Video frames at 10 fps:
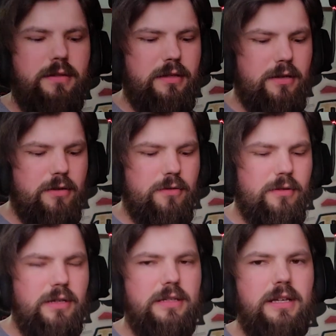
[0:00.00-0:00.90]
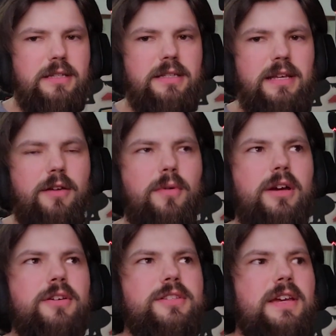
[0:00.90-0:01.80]
So, it does take a
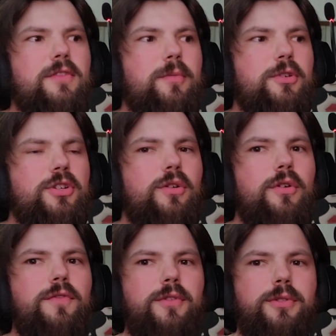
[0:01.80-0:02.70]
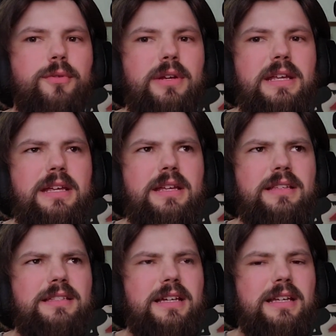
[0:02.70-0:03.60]
while because you have to push and hold for 3
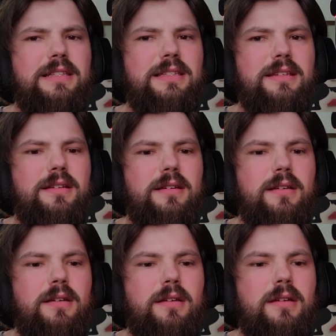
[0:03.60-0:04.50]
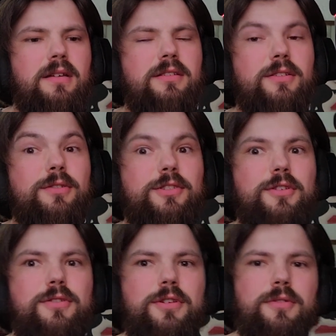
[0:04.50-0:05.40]
seconds. So here's
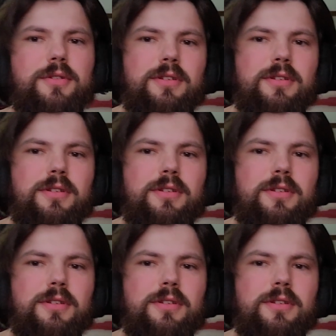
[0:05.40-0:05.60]
Dooku.